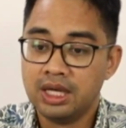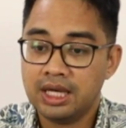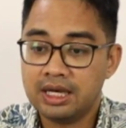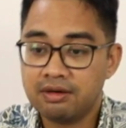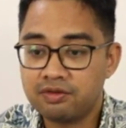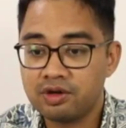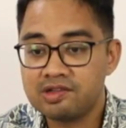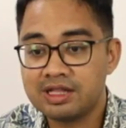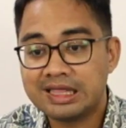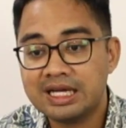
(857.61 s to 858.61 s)
And of course,
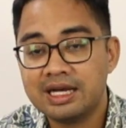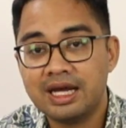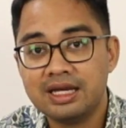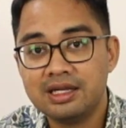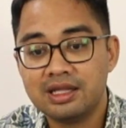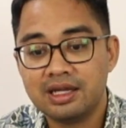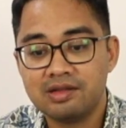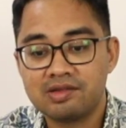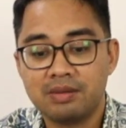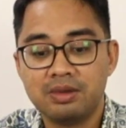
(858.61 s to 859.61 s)
the third idea that
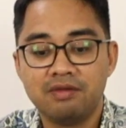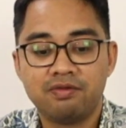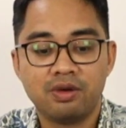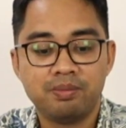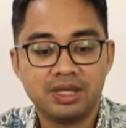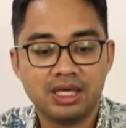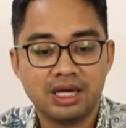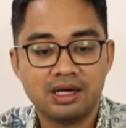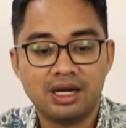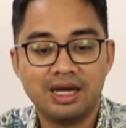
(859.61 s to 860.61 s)
is coming in from PKR